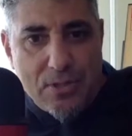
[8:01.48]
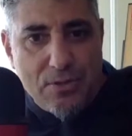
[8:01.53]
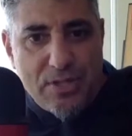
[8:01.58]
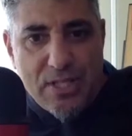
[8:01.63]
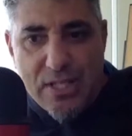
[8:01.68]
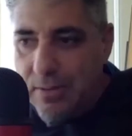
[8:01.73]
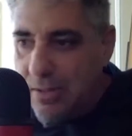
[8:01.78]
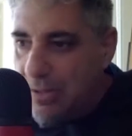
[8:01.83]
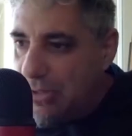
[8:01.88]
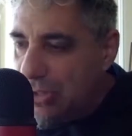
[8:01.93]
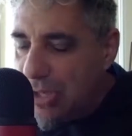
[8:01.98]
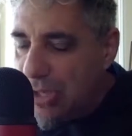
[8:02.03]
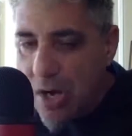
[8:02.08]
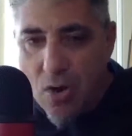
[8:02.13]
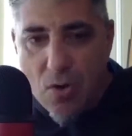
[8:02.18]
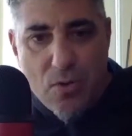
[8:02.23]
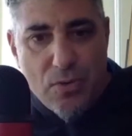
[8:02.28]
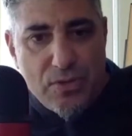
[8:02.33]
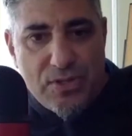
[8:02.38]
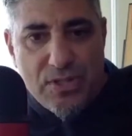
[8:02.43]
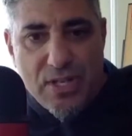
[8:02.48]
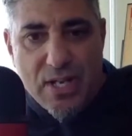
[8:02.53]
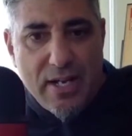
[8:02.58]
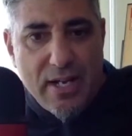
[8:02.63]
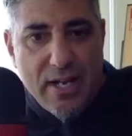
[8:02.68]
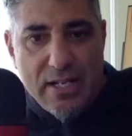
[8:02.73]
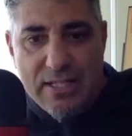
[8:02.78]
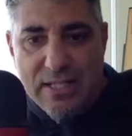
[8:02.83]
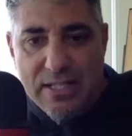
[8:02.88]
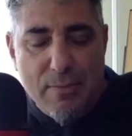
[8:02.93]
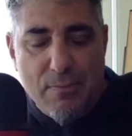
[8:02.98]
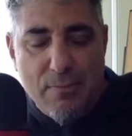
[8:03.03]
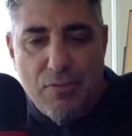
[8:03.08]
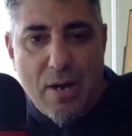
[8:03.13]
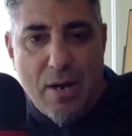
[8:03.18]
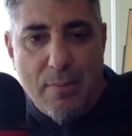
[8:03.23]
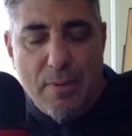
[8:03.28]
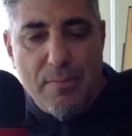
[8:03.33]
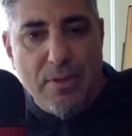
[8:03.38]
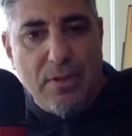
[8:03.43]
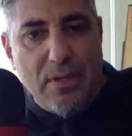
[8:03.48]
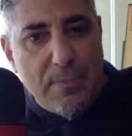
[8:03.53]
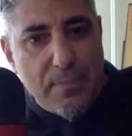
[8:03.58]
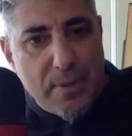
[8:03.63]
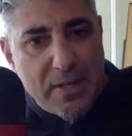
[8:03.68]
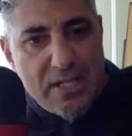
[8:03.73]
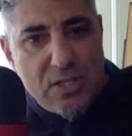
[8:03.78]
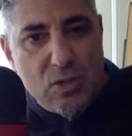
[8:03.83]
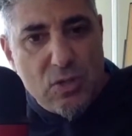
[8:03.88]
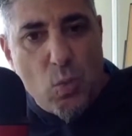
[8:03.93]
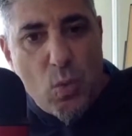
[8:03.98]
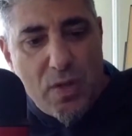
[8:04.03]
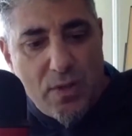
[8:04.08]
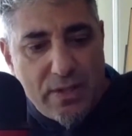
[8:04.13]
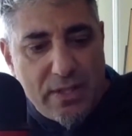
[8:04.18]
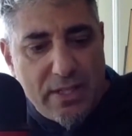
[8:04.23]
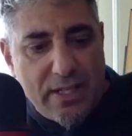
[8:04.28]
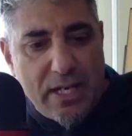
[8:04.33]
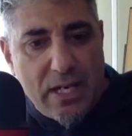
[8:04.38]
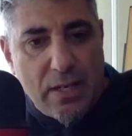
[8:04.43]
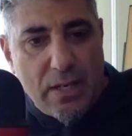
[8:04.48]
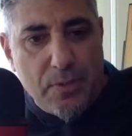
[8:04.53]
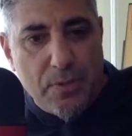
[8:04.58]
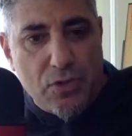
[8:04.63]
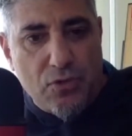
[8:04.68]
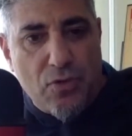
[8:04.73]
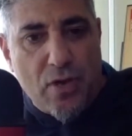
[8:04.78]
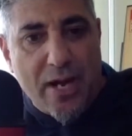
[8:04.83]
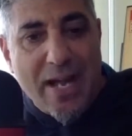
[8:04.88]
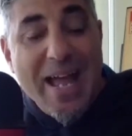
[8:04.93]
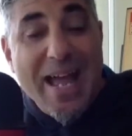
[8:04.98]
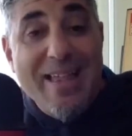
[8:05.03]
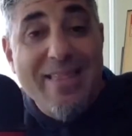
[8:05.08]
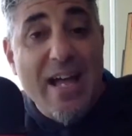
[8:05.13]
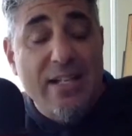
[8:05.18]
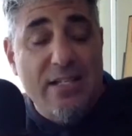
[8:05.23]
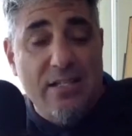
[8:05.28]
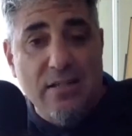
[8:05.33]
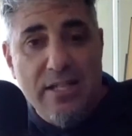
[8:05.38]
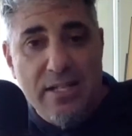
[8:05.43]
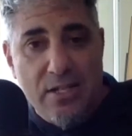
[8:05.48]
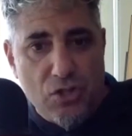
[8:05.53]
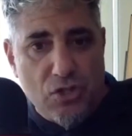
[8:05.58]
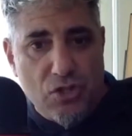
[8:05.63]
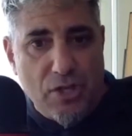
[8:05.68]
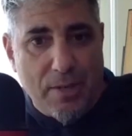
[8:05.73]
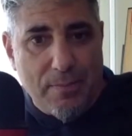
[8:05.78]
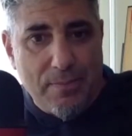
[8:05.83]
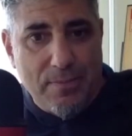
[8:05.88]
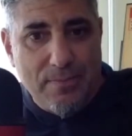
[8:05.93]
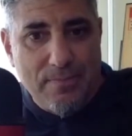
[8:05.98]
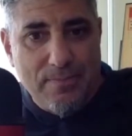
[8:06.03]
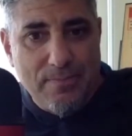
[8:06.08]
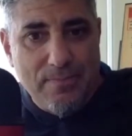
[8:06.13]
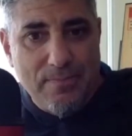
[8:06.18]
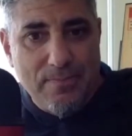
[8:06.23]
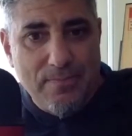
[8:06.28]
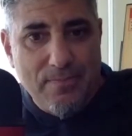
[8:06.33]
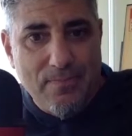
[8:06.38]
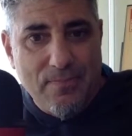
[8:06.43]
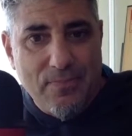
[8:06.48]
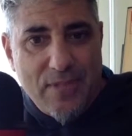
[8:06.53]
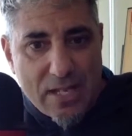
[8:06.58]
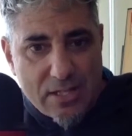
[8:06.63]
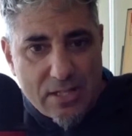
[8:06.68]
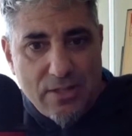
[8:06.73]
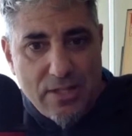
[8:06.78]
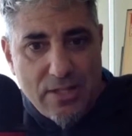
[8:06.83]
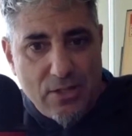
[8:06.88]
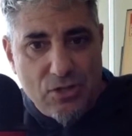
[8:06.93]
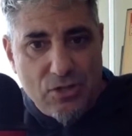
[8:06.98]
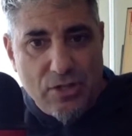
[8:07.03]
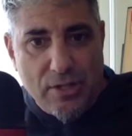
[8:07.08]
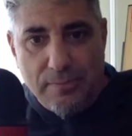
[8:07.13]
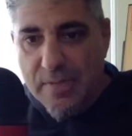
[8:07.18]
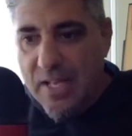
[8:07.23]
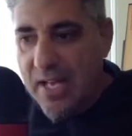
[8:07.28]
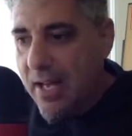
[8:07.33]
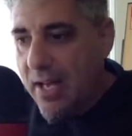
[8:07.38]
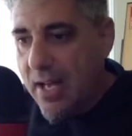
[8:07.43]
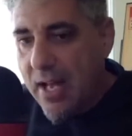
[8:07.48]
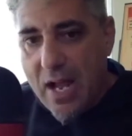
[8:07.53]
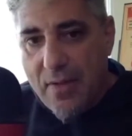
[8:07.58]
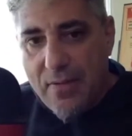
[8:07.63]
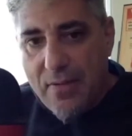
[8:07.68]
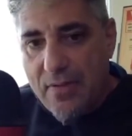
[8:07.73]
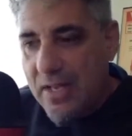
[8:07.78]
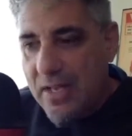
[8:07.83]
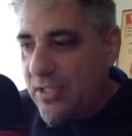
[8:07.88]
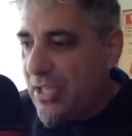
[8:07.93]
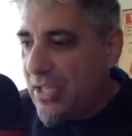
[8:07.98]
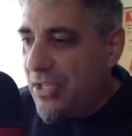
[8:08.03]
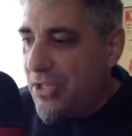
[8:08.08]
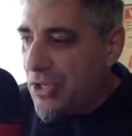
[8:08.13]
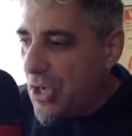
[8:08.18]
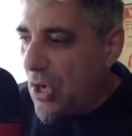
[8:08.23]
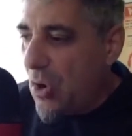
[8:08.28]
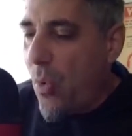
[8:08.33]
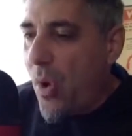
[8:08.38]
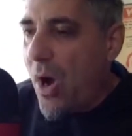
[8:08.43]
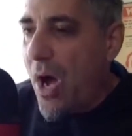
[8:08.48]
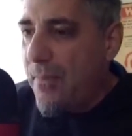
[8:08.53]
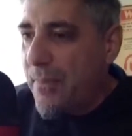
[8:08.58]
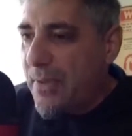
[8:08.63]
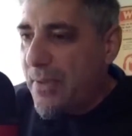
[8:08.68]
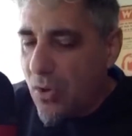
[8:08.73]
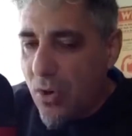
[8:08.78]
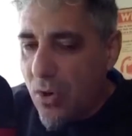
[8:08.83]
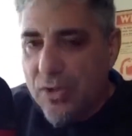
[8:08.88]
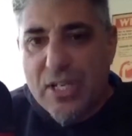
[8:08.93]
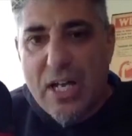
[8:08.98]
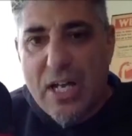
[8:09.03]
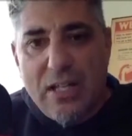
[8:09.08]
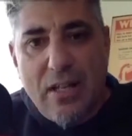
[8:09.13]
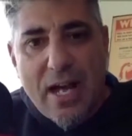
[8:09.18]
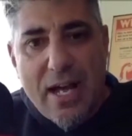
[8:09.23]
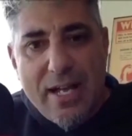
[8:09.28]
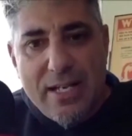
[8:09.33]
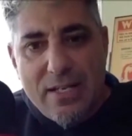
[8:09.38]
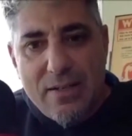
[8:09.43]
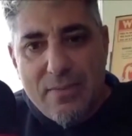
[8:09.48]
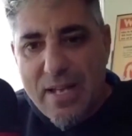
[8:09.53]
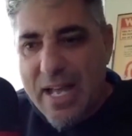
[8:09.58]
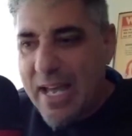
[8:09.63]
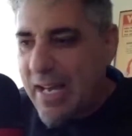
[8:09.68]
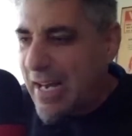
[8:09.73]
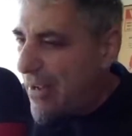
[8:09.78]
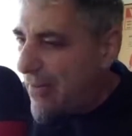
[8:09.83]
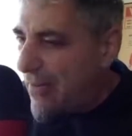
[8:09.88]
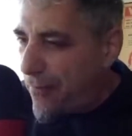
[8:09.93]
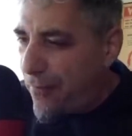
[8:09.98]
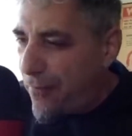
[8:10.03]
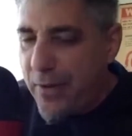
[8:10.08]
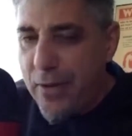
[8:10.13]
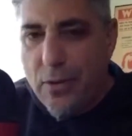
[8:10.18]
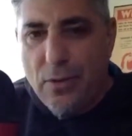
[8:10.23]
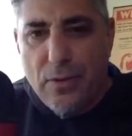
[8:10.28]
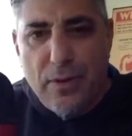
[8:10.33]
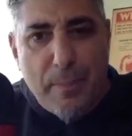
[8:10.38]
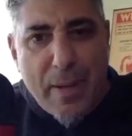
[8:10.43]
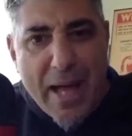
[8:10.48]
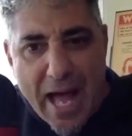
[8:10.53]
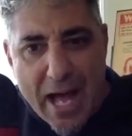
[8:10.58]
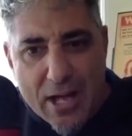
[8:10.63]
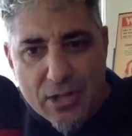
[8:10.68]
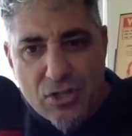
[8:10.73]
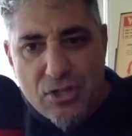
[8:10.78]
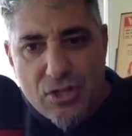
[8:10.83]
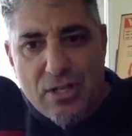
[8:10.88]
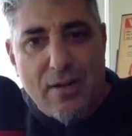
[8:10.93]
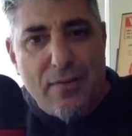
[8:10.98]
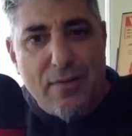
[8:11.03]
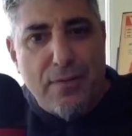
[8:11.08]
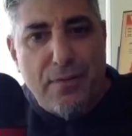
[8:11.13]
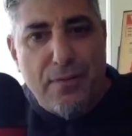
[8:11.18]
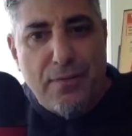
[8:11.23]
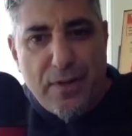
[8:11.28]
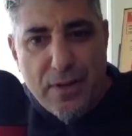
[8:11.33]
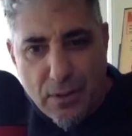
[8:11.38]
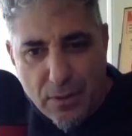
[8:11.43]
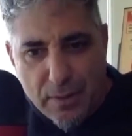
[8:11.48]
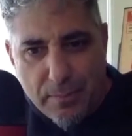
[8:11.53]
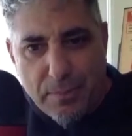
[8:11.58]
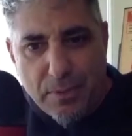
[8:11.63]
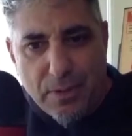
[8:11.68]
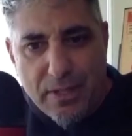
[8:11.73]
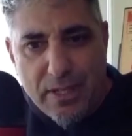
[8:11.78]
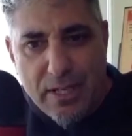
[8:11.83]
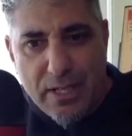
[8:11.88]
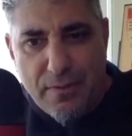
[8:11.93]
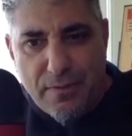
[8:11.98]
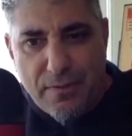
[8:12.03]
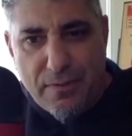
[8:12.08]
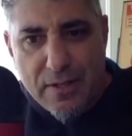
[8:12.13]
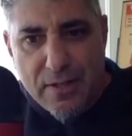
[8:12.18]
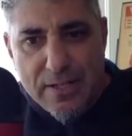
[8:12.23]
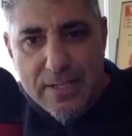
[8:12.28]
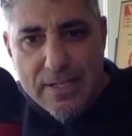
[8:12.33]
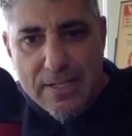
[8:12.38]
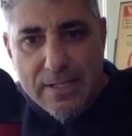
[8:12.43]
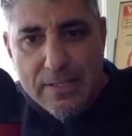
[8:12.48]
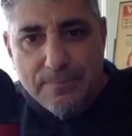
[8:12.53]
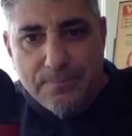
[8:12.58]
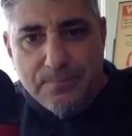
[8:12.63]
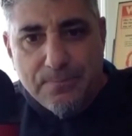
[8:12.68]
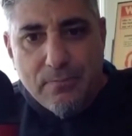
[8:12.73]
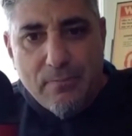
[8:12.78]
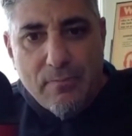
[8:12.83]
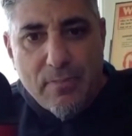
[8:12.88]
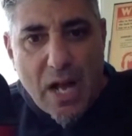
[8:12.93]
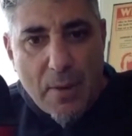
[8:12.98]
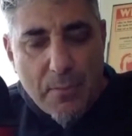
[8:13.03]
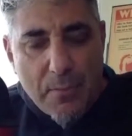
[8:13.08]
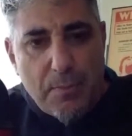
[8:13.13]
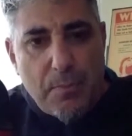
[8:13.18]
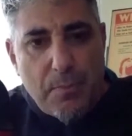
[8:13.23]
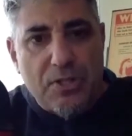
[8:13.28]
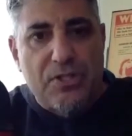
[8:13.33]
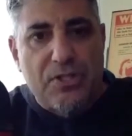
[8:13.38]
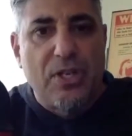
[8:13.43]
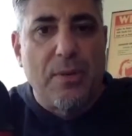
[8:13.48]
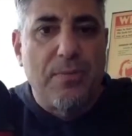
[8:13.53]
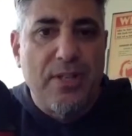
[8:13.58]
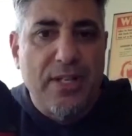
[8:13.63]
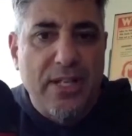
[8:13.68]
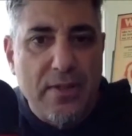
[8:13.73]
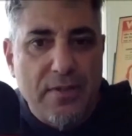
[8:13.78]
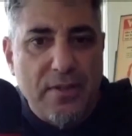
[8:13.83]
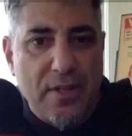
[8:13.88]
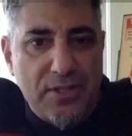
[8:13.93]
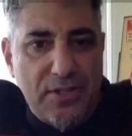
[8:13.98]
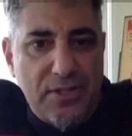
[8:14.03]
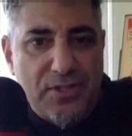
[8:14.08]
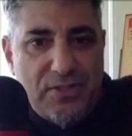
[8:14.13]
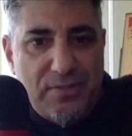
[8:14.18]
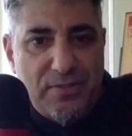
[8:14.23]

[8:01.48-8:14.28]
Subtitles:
He knows it's an improbability, but he's willing to get up and try." That's leadership. That's leadership. And then they said, "You know what? Because I like him and I feel the passion, I feel the belief, I'm going to put something in this.